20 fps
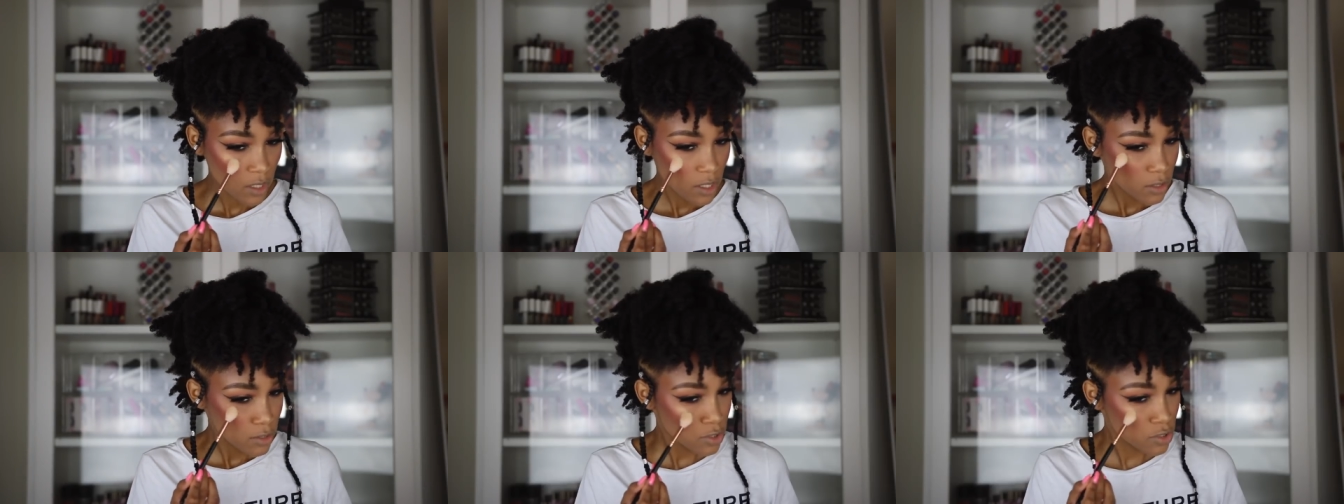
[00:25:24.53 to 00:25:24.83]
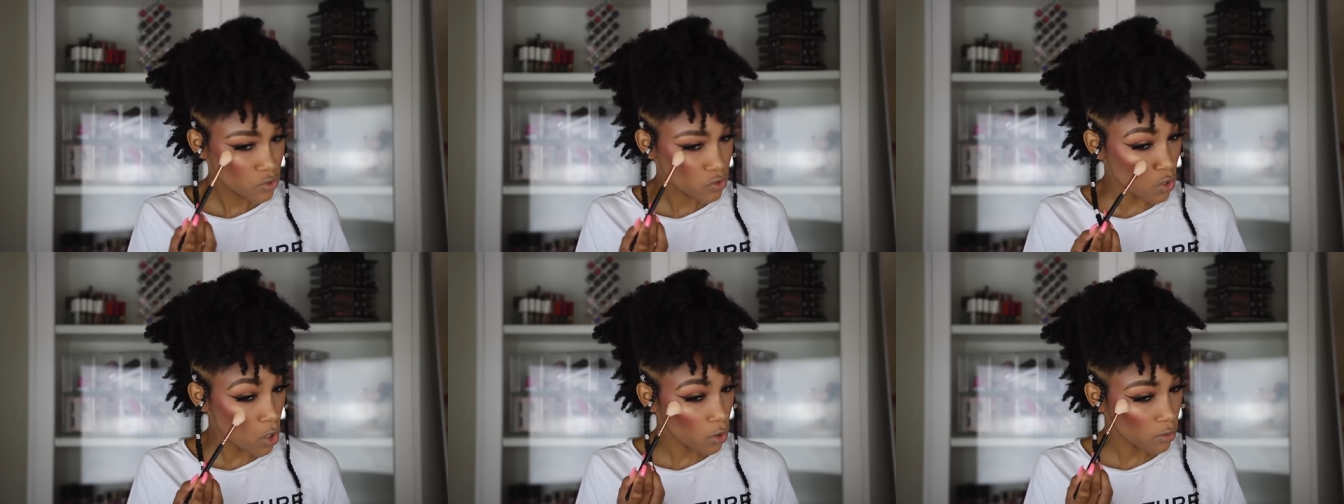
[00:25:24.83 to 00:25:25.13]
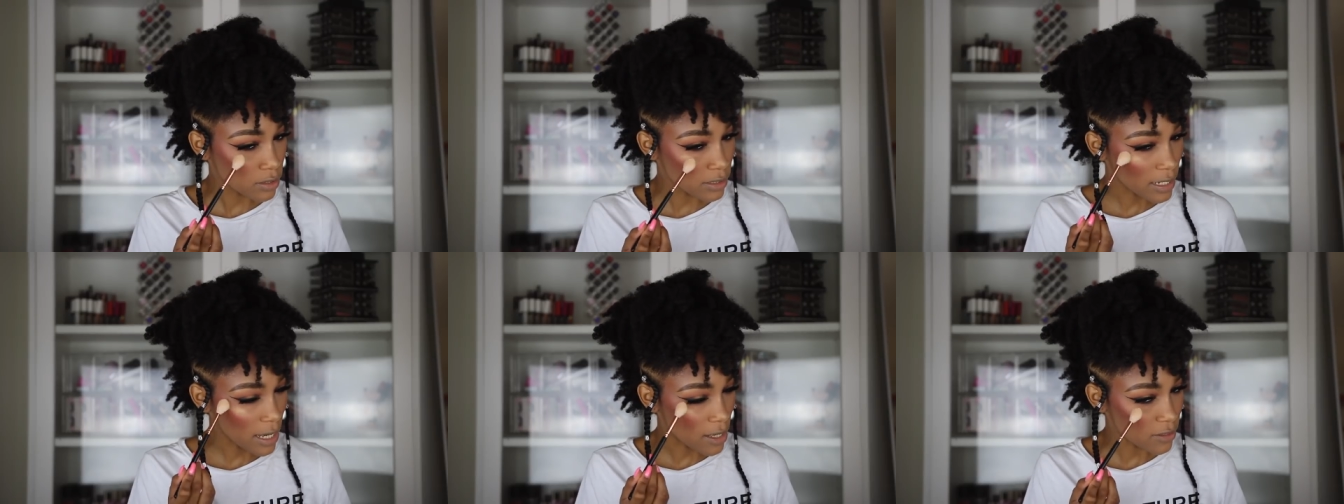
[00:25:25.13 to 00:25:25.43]

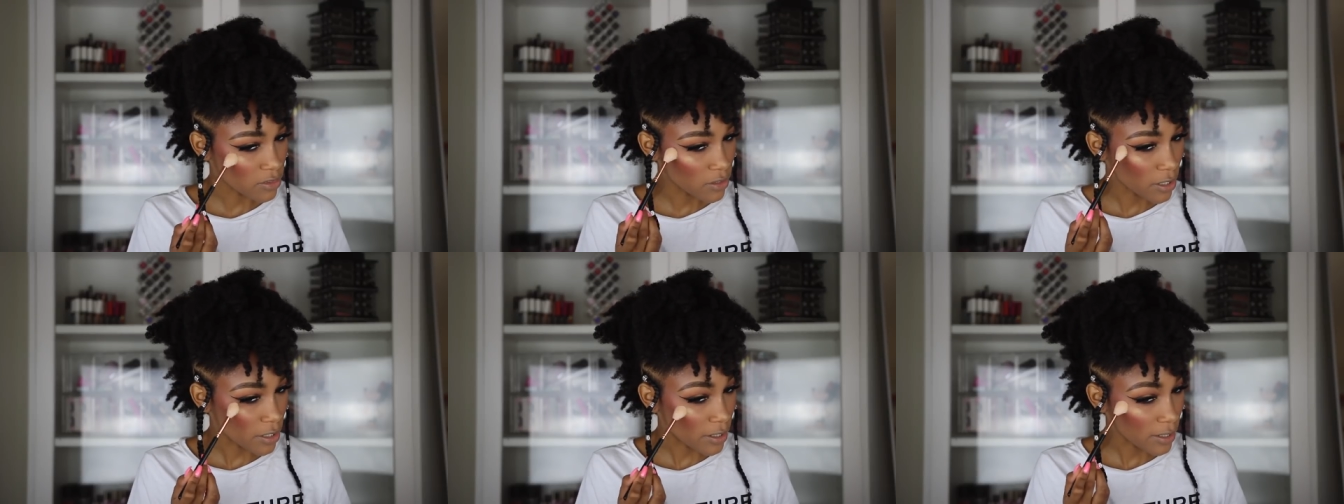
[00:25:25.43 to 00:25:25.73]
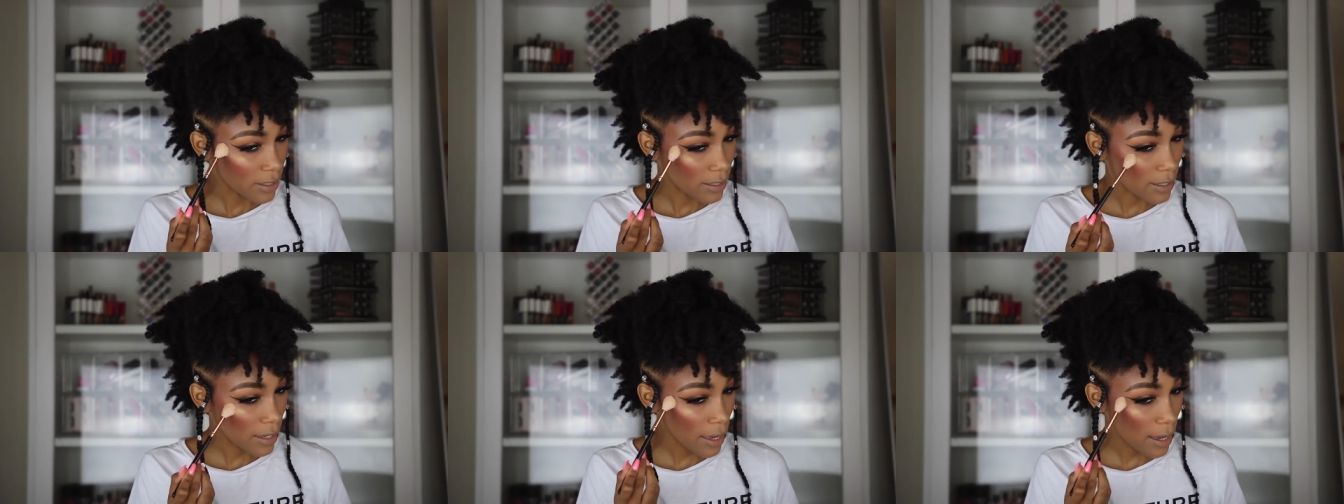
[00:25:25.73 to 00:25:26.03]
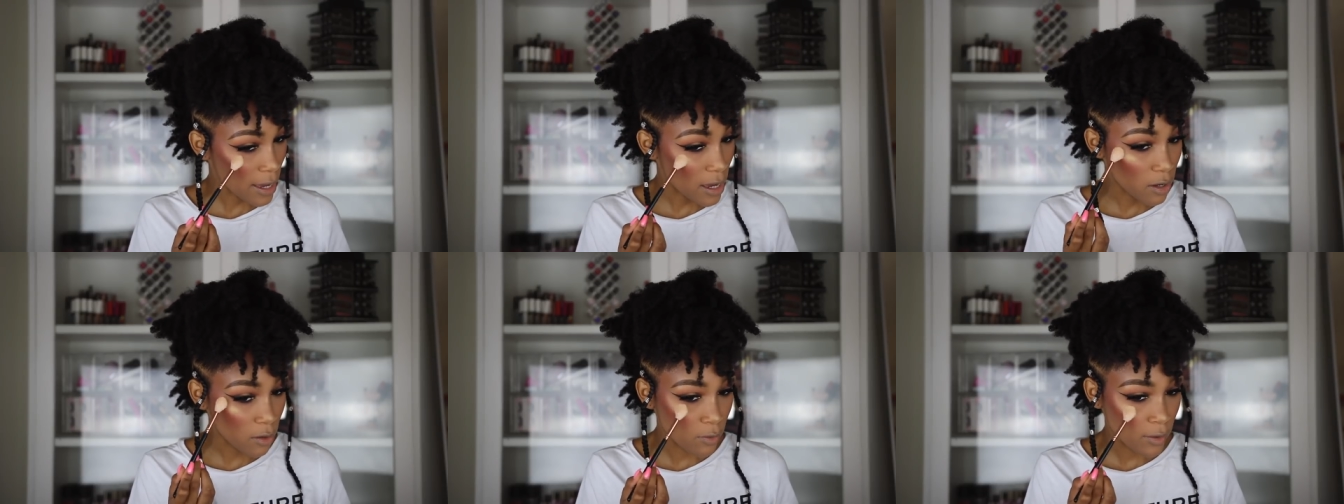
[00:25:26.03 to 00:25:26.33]
stolen out their
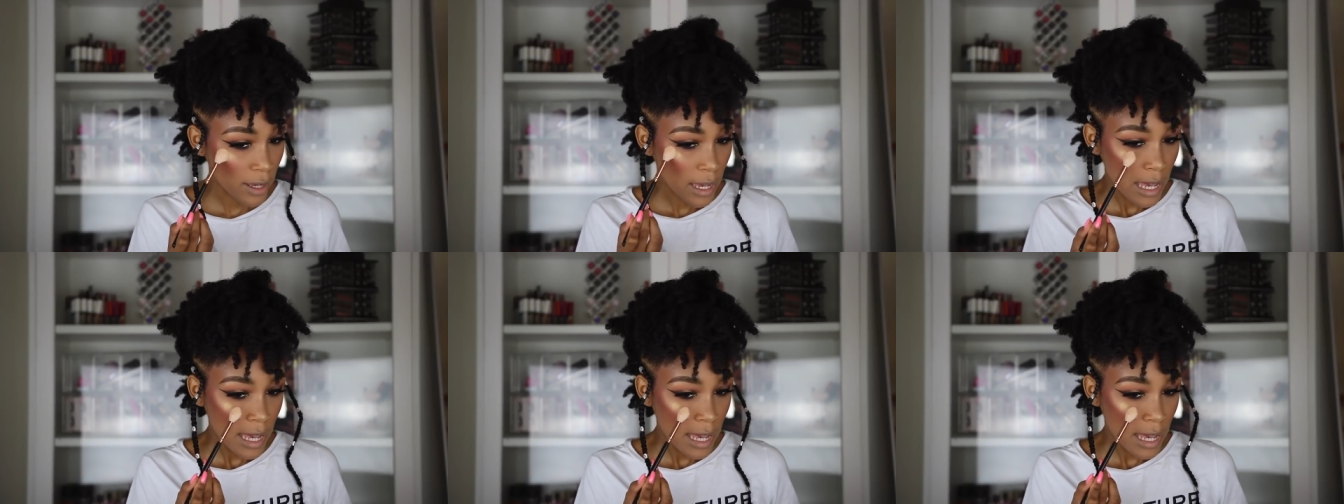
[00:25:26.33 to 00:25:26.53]
account